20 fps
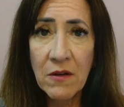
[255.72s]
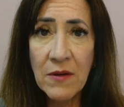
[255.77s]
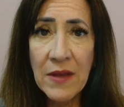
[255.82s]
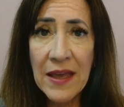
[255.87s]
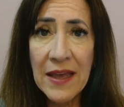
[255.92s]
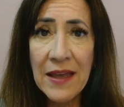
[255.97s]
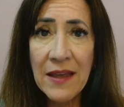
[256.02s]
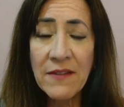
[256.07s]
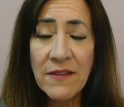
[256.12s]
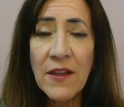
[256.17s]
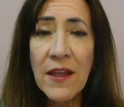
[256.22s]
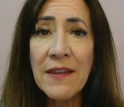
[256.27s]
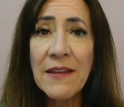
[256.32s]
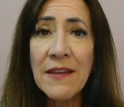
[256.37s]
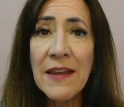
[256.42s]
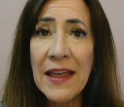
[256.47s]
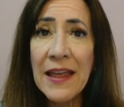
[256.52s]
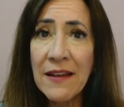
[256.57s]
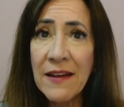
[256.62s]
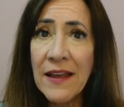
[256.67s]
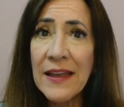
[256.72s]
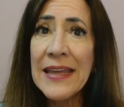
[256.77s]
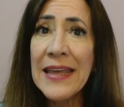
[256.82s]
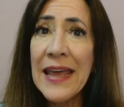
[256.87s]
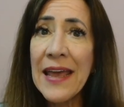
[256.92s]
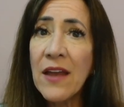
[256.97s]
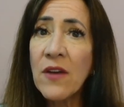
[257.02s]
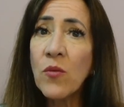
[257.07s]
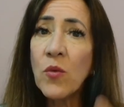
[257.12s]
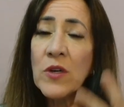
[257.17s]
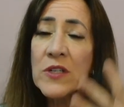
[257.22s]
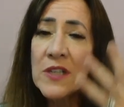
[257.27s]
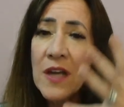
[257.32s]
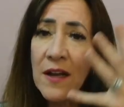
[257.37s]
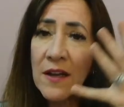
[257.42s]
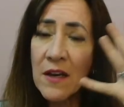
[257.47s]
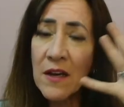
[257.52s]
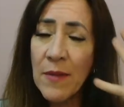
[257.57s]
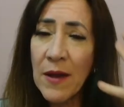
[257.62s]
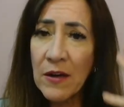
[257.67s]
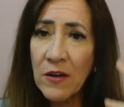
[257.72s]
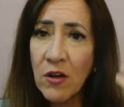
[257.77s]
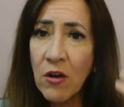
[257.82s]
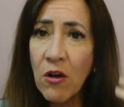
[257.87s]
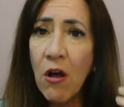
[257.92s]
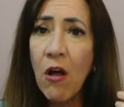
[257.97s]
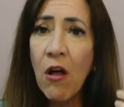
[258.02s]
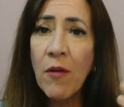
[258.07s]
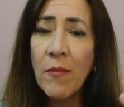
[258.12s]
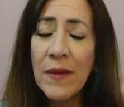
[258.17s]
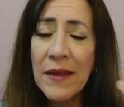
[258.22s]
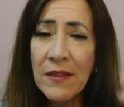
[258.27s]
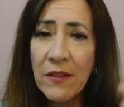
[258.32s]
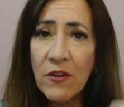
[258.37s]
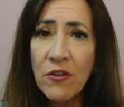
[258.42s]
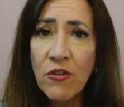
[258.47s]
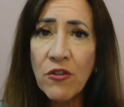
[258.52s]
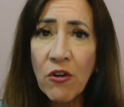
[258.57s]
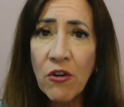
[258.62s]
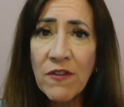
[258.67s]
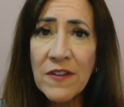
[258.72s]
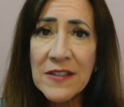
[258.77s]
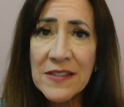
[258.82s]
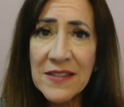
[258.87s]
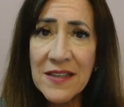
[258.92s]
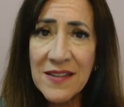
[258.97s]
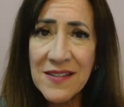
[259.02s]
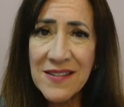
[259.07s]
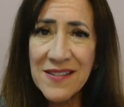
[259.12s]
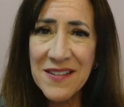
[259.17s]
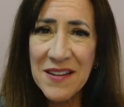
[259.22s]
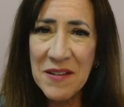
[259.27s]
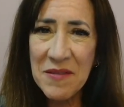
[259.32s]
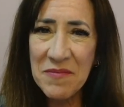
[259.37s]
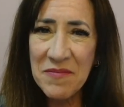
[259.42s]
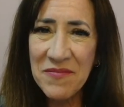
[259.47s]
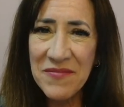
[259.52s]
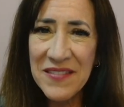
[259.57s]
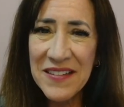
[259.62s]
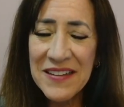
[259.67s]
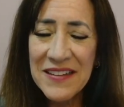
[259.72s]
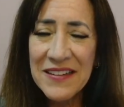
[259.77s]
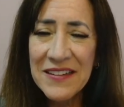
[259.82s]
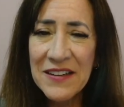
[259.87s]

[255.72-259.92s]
Really? Okay. And, and again, we're talking about calming the nervous system.